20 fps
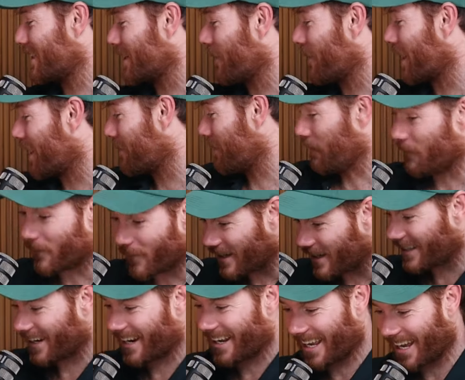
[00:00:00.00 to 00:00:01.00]
thing you wake up in the morning,
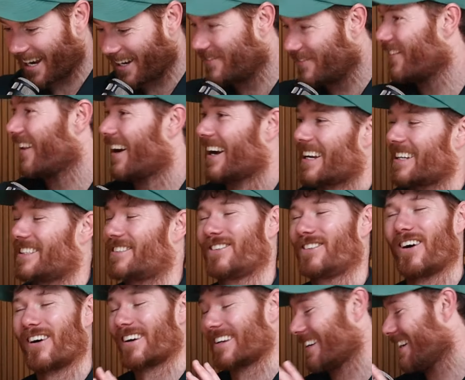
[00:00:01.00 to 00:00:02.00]
did I get them? Like
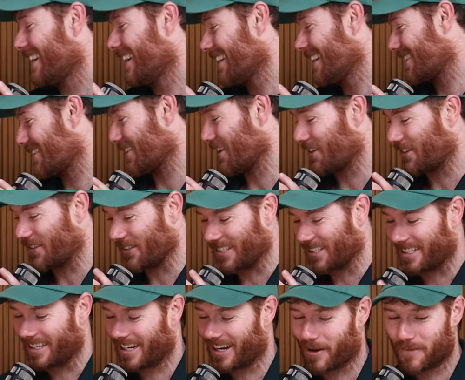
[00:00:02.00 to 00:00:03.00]
it's not good. You